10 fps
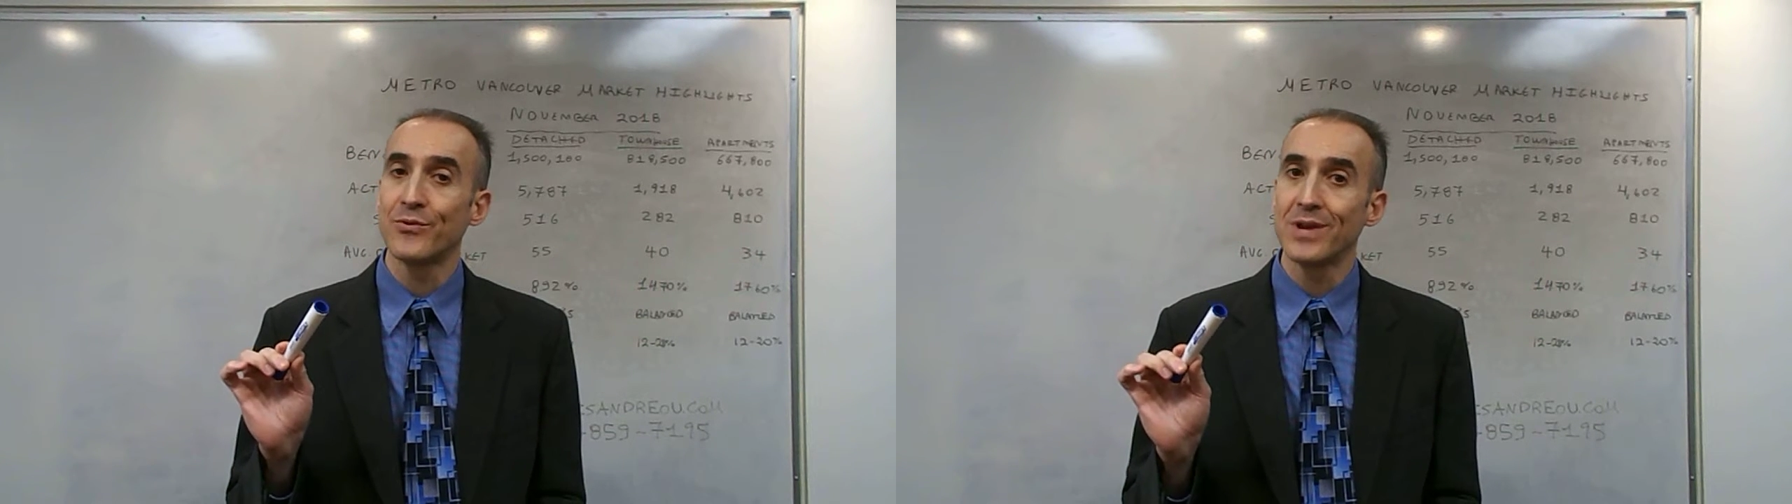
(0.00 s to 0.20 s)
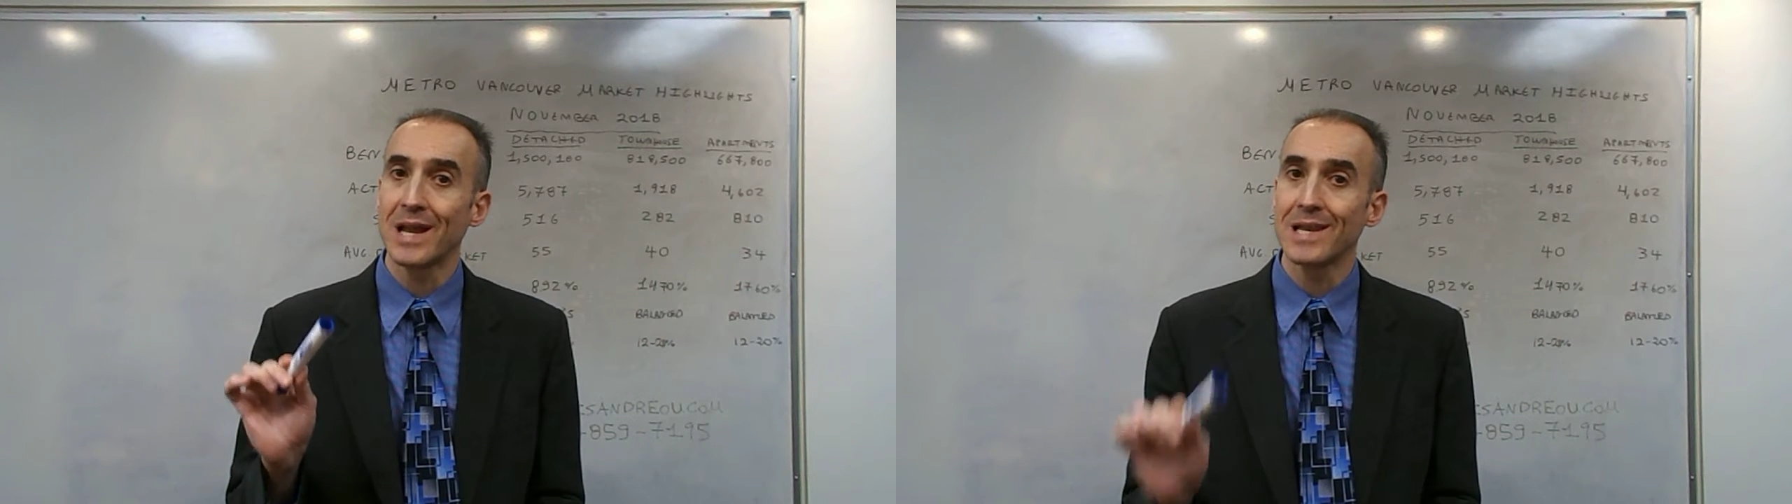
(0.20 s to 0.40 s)

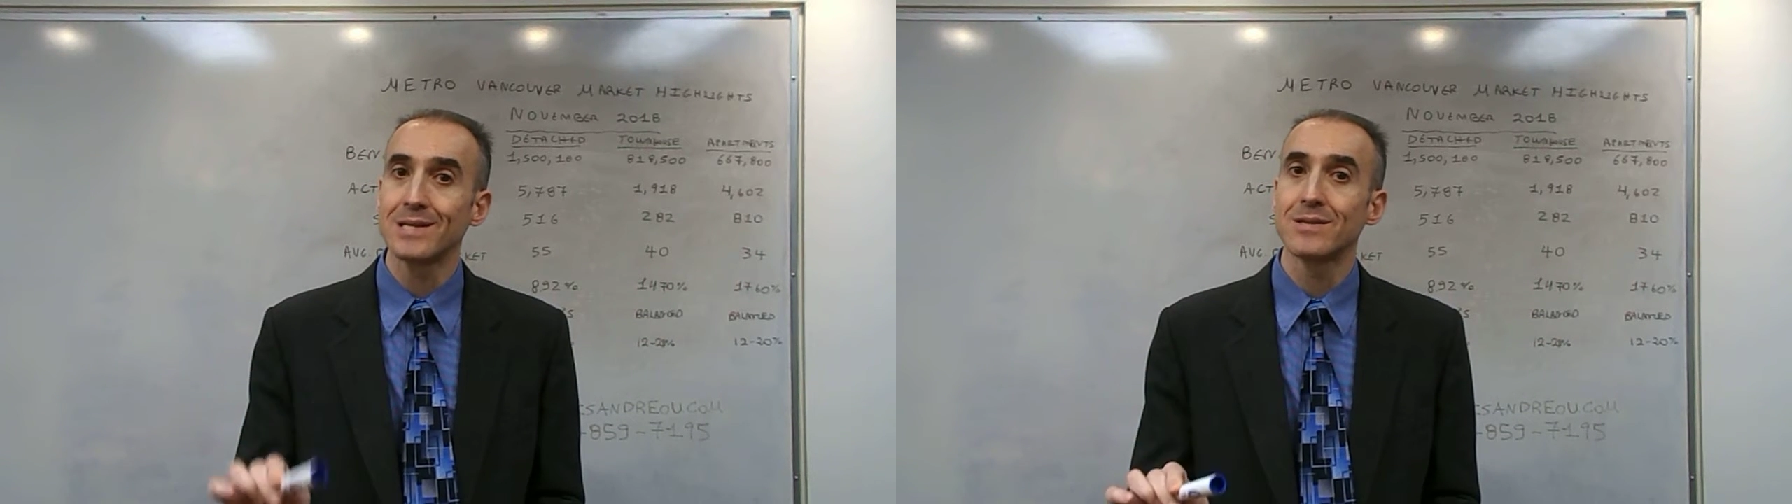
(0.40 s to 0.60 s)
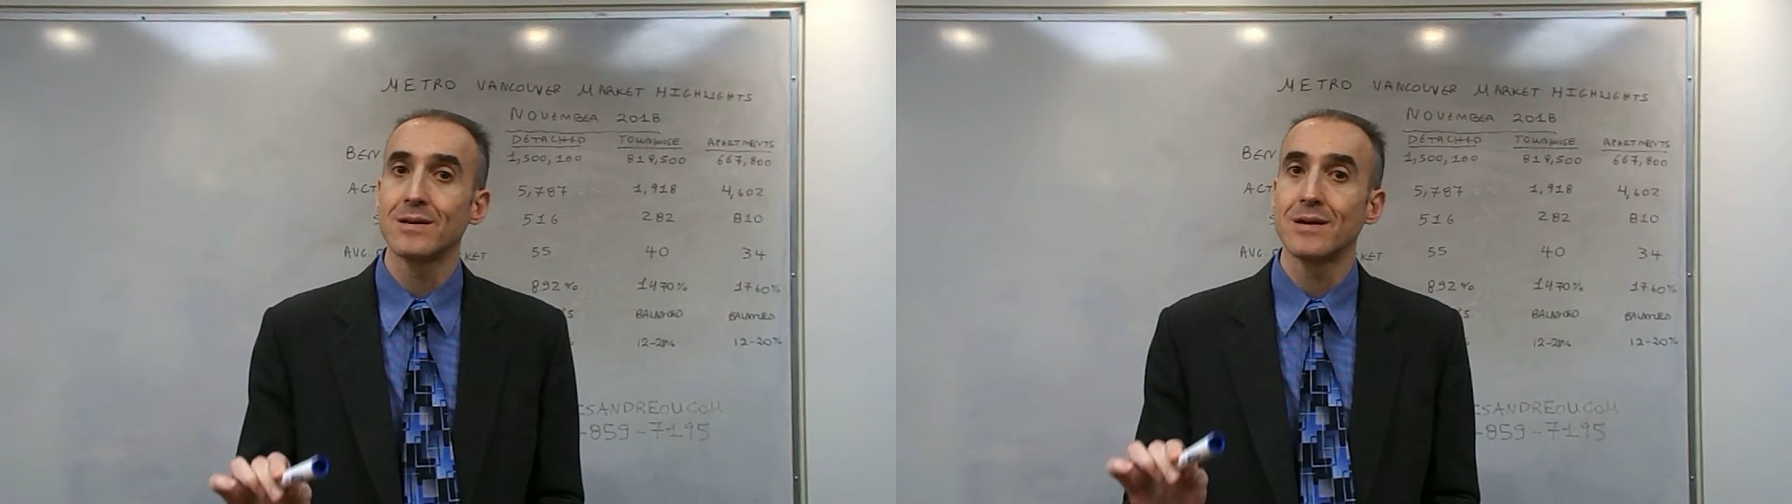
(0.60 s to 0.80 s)

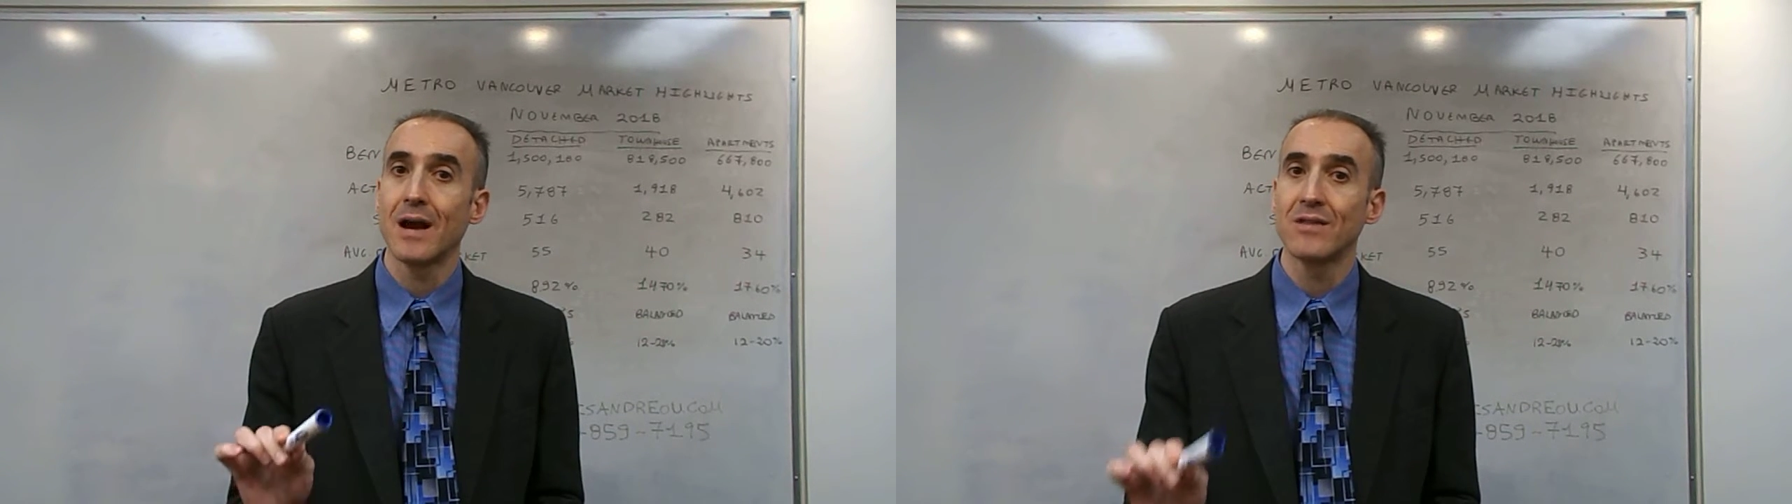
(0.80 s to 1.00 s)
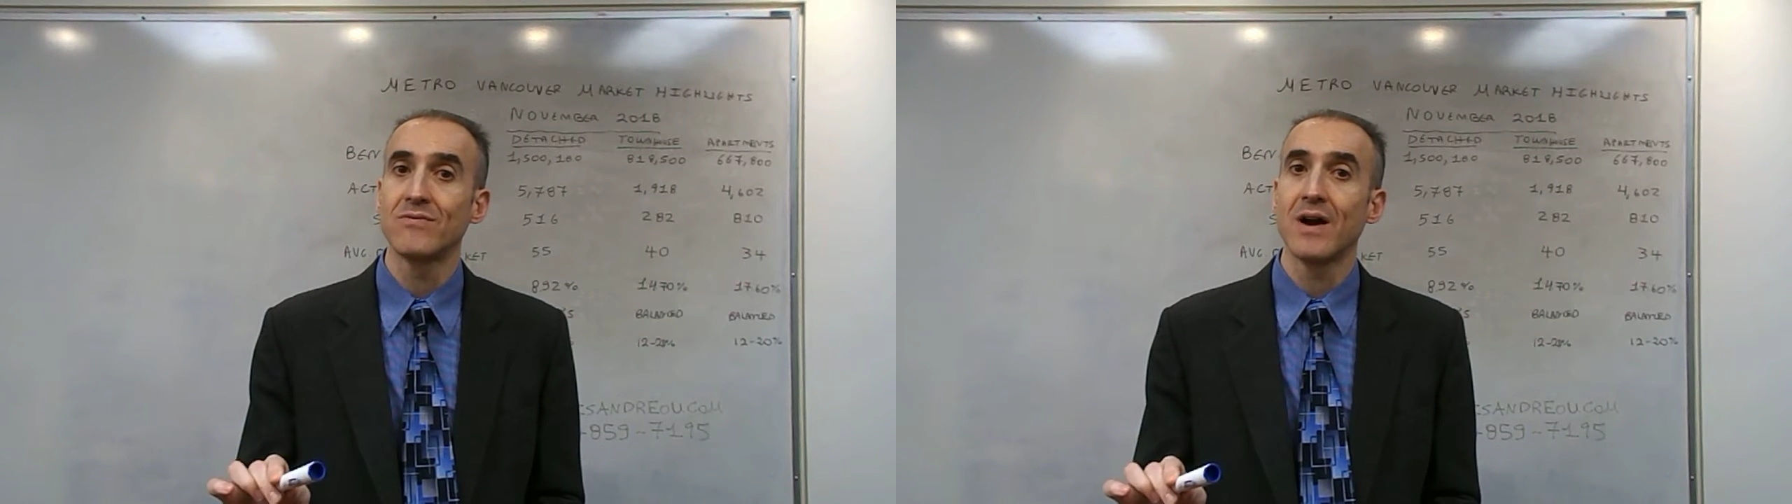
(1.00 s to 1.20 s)
realistic
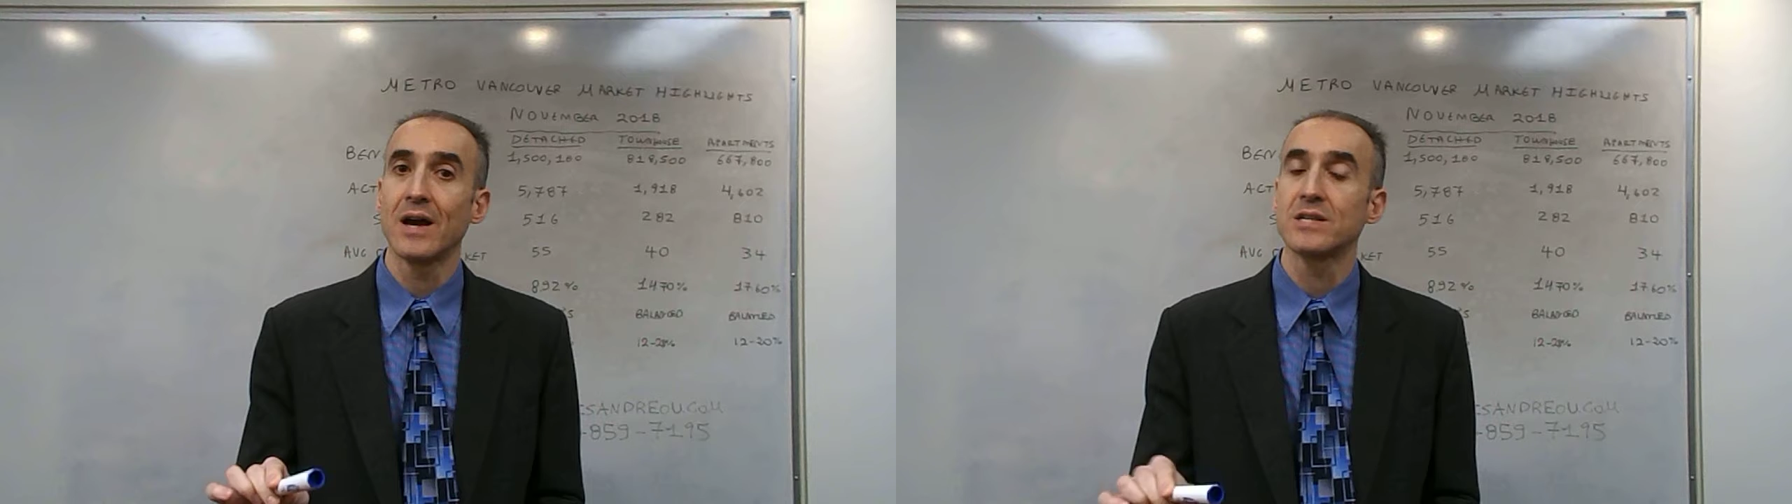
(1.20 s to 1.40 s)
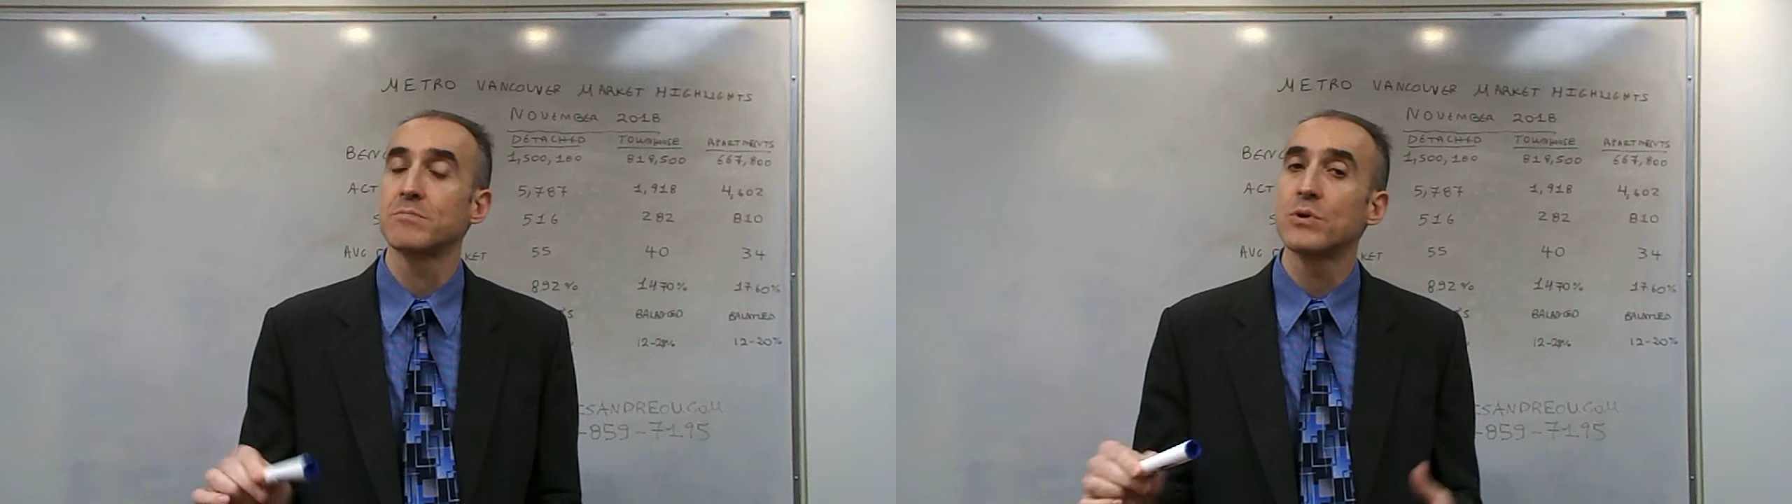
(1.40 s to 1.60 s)

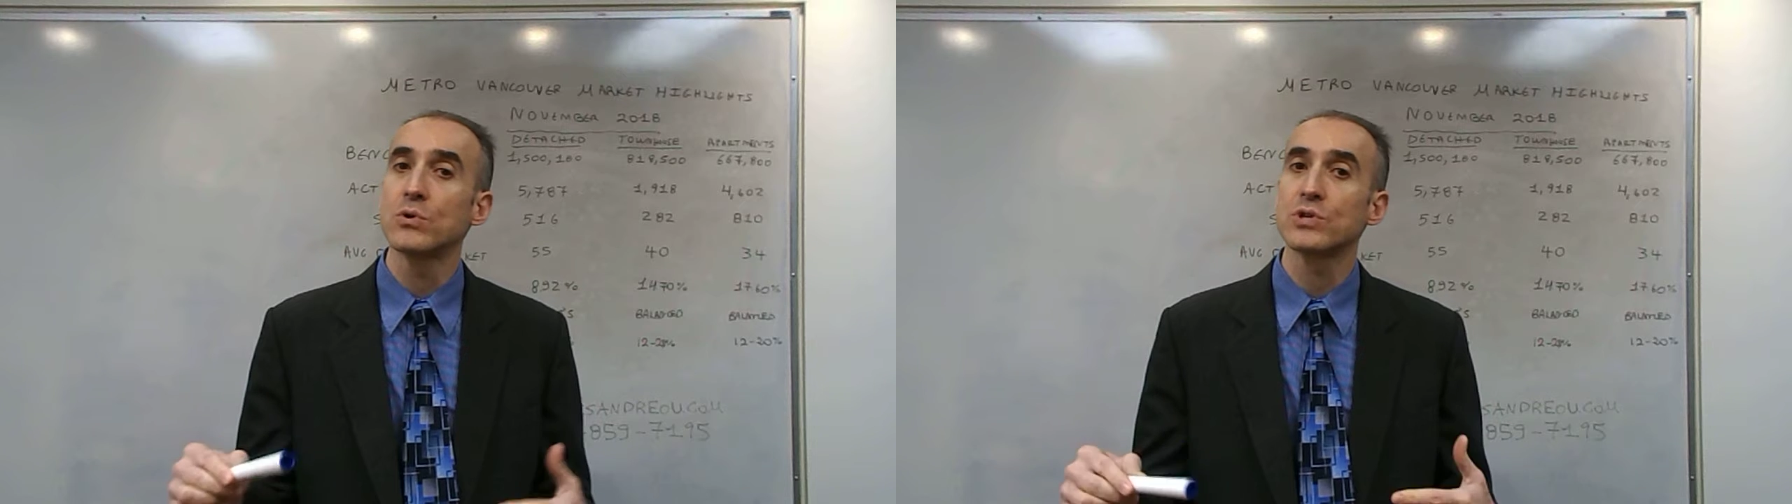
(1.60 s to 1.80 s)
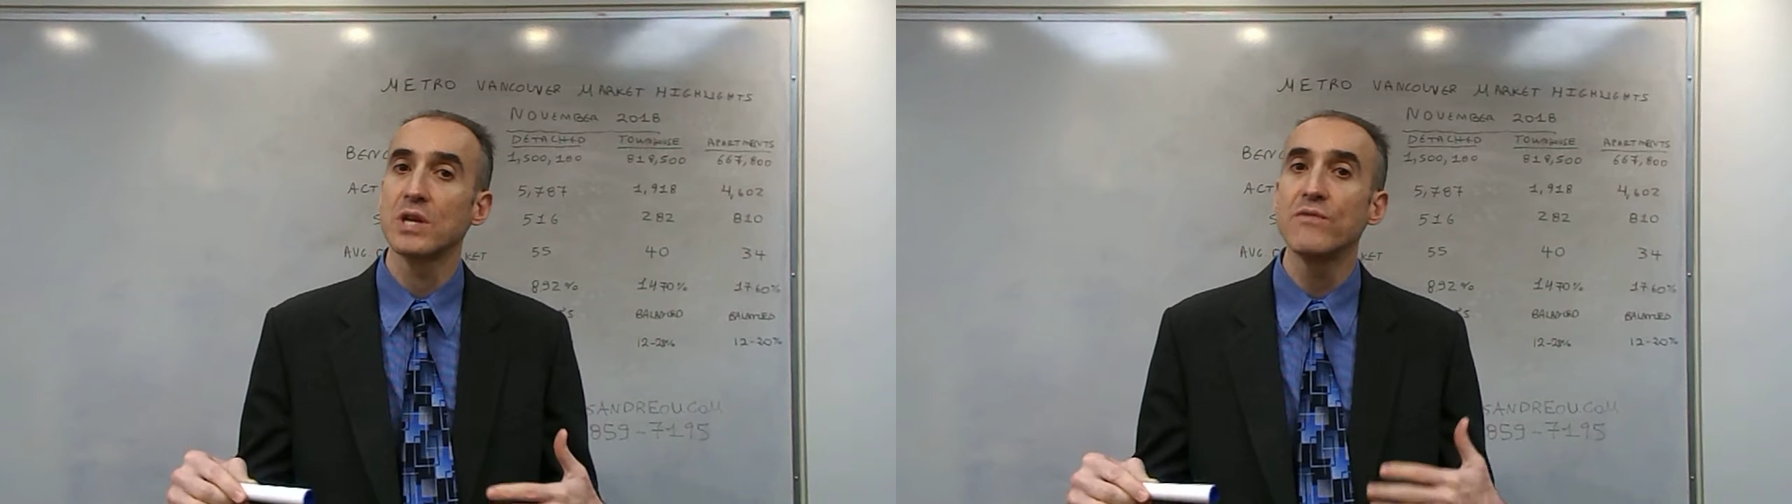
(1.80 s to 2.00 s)
advice because